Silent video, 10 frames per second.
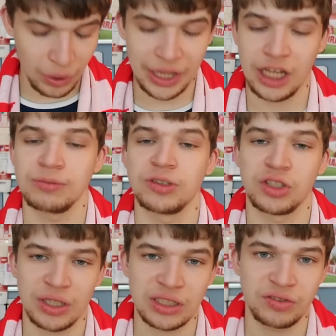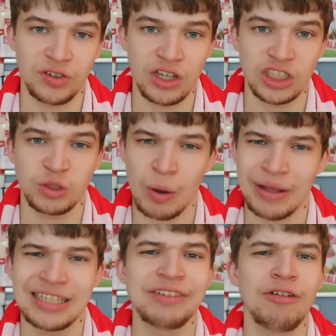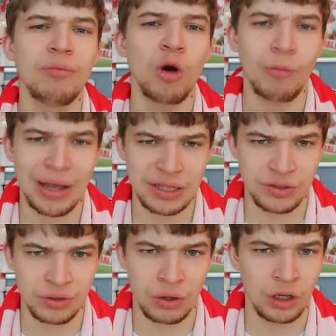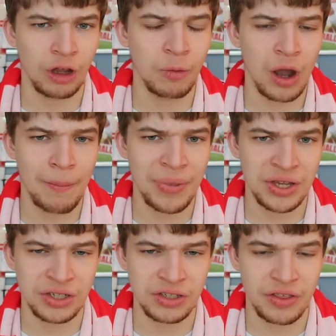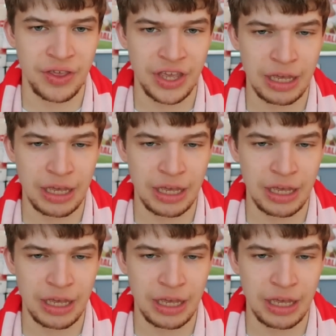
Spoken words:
When it comes to transfers, we went even more mental, a lot more ambitious than the